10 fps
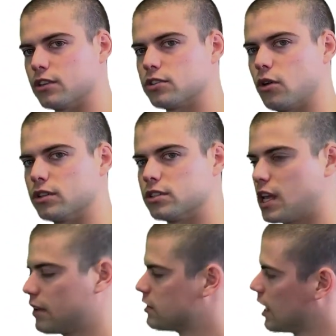So
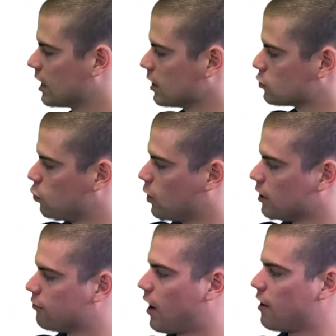instead of taking
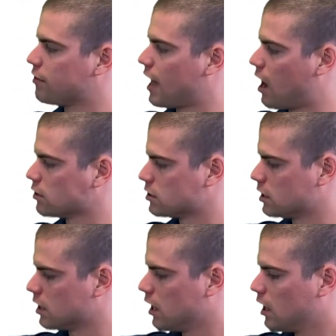
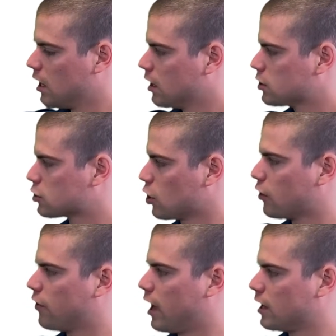25,000
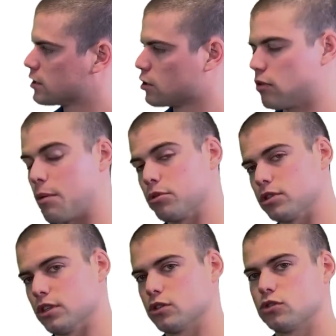surveys to
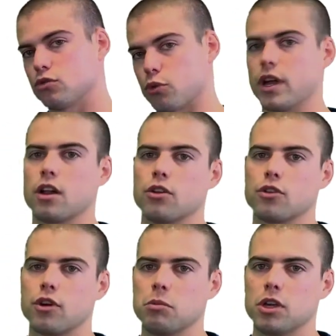represent
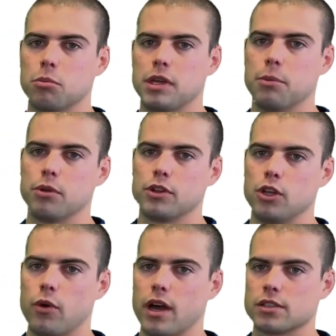330 million people in the
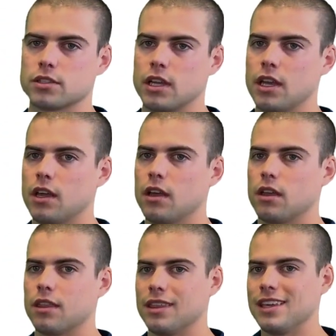US,
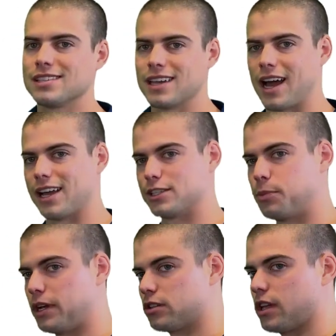these guys,
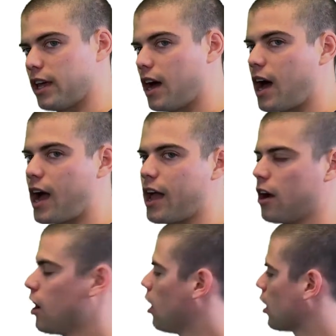Spatial AI,
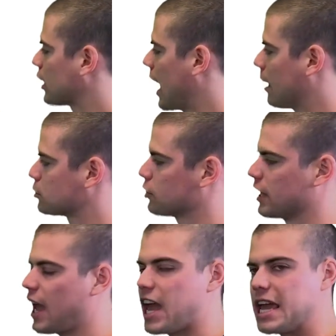are
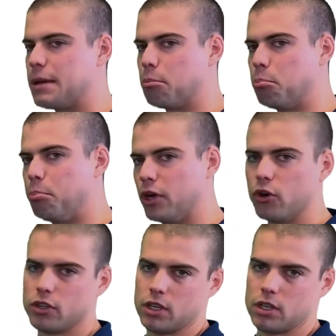capturing 8
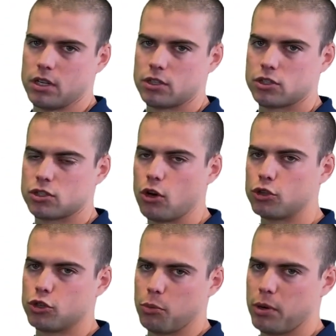billion
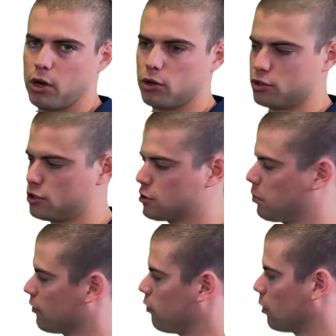social posts,
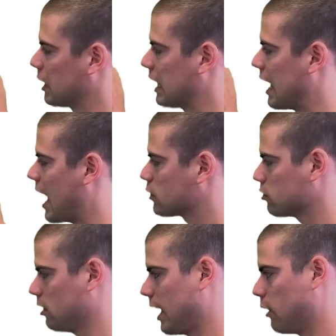performing
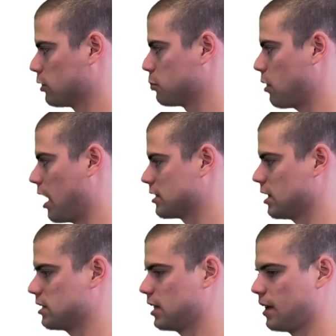natural language
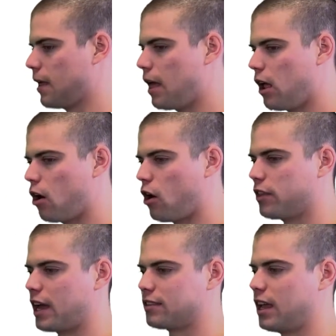processing
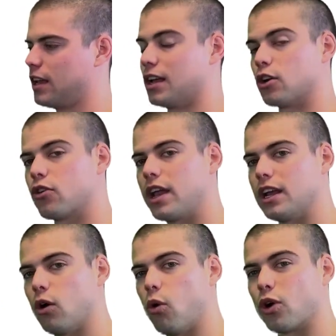on that data and
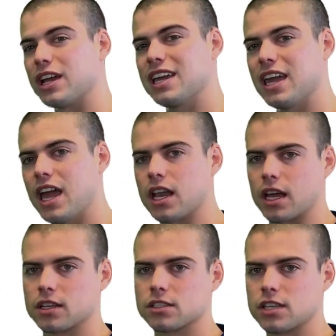creating
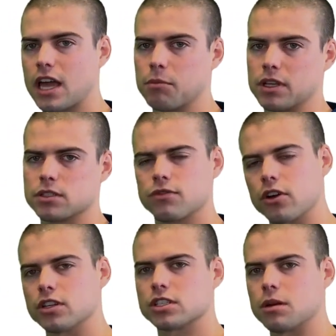organic segments,
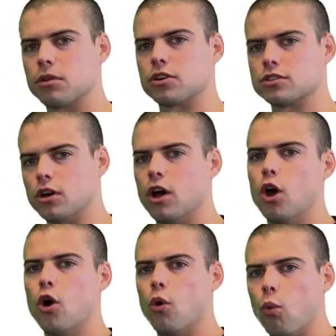very similar to
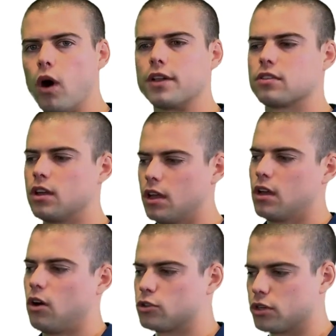what
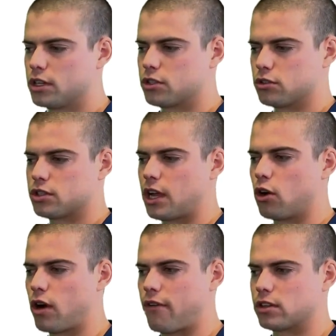traditional
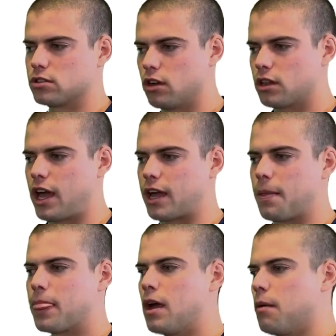psychographics look
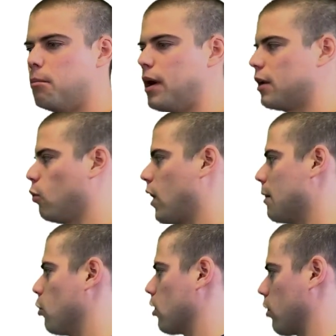like, but
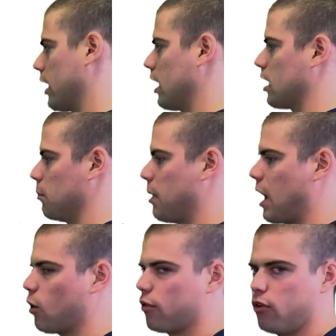way more organic and
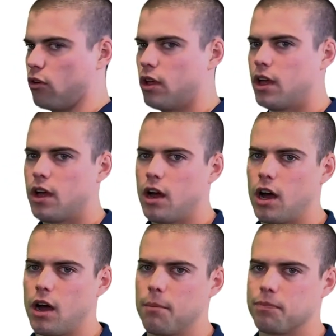powerful
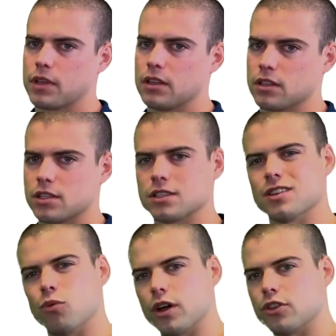in the sense
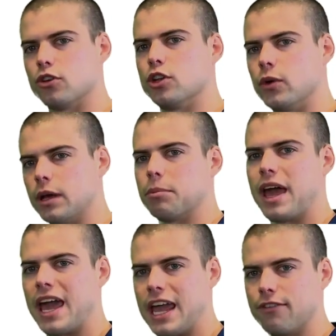of what they're doing
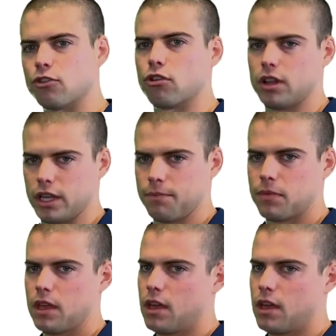behaviorally.